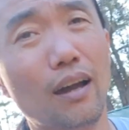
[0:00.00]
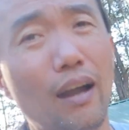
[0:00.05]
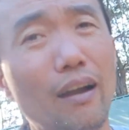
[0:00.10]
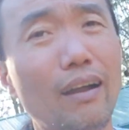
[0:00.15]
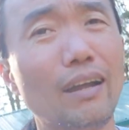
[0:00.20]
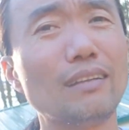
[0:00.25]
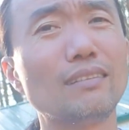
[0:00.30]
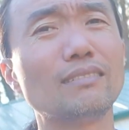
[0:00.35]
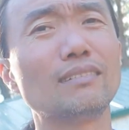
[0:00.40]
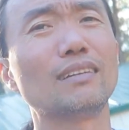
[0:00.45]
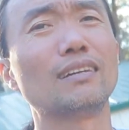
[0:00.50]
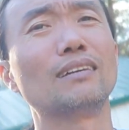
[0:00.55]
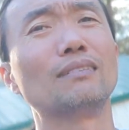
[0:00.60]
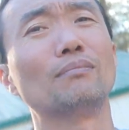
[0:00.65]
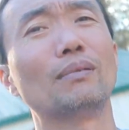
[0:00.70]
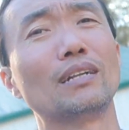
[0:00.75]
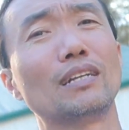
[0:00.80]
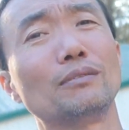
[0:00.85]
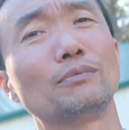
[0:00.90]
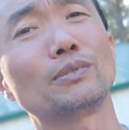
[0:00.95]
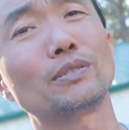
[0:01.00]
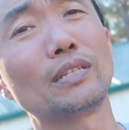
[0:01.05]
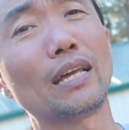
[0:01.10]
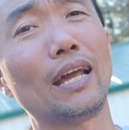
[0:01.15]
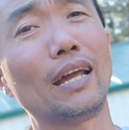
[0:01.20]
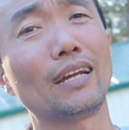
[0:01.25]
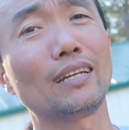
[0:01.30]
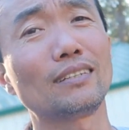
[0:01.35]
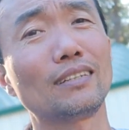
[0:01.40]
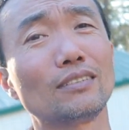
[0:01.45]
All right, my name is
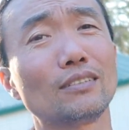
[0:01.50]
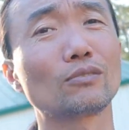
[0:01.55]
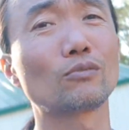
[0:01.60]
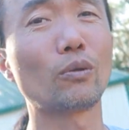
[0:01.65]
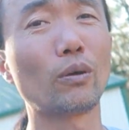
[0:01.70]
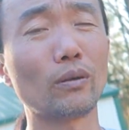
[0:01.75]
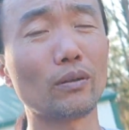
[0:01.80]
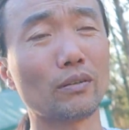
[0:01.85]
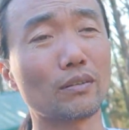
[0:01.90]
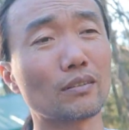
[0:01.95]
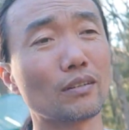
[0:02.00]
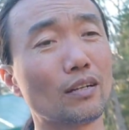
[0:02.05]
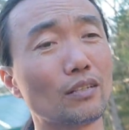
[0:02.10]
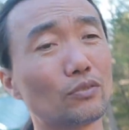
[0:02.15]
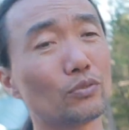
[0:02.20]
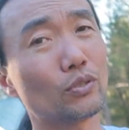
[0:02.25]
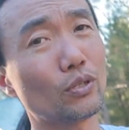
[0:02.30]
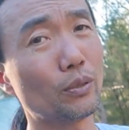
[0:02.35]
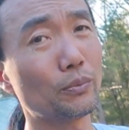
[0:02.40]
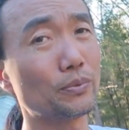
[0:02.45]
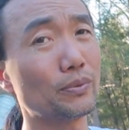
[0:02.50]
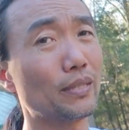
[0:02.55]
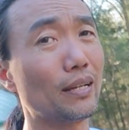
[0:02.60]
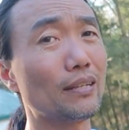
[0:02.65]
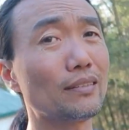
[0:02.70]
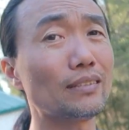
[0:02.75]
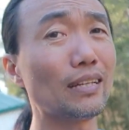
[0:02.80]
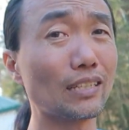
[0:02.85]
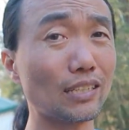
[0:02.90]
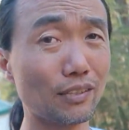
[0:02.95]
Sang. It's a Growing Little Country
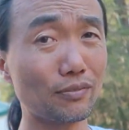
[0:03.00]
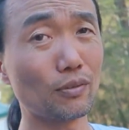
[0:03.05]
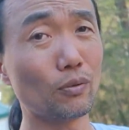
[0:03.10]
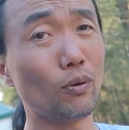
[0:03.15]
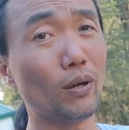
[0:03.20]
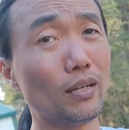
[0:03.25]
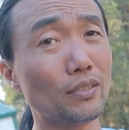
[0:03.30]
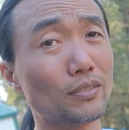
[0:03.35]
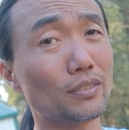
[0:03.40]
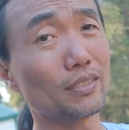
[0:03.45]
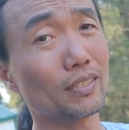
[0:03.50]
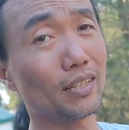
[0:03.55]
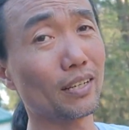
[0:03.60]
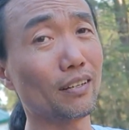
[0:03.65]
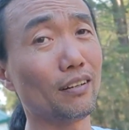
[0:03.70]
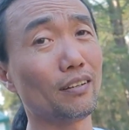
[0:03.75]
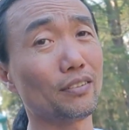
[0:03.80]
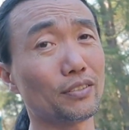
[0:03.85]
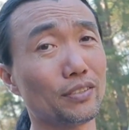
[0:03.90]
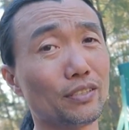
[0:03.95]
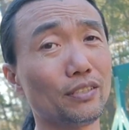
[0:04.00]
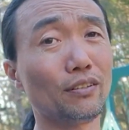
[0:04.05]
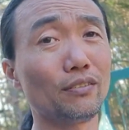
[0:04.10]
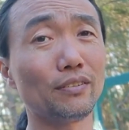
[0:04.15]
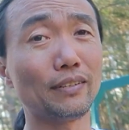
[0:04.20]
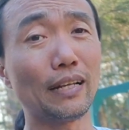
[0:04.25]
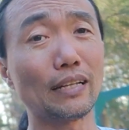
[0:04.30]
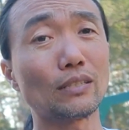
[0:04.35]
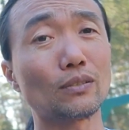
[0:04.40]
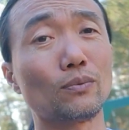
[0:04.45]
Homestead. Thank you for watching, and I'll see you on the
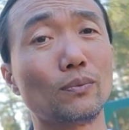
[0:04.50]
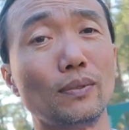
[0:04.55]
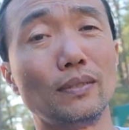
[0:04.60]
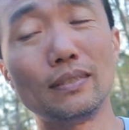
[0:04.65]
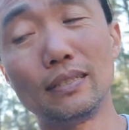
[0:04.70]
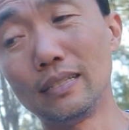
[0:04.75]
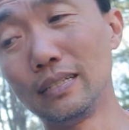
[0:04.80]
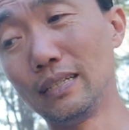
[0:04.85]
next one.